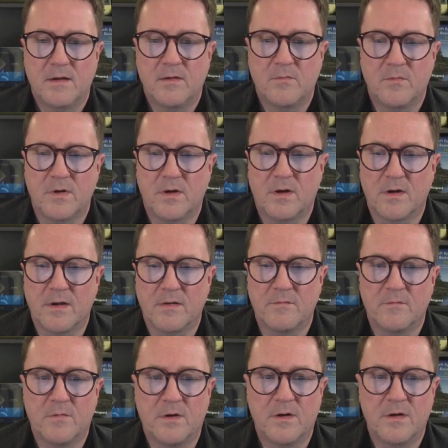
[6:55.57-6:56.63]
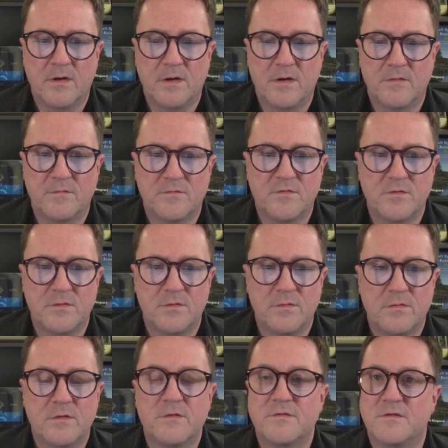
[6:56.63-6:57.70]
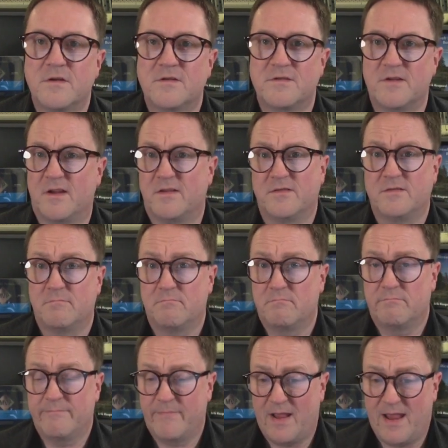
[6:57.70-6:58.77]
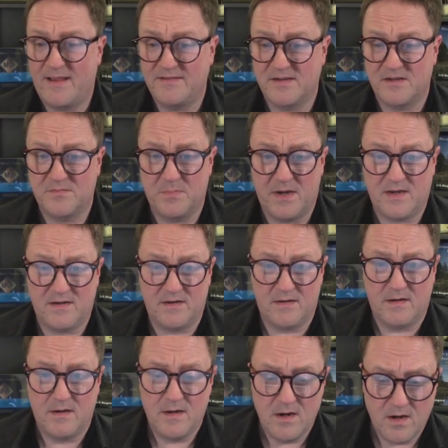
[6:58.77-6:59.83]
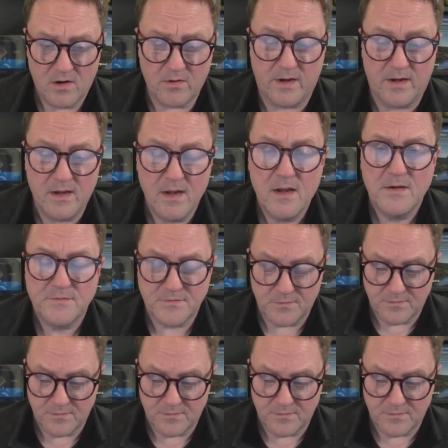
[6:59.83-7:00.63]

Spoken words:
We got F1, F2, success, as expected. Okay, so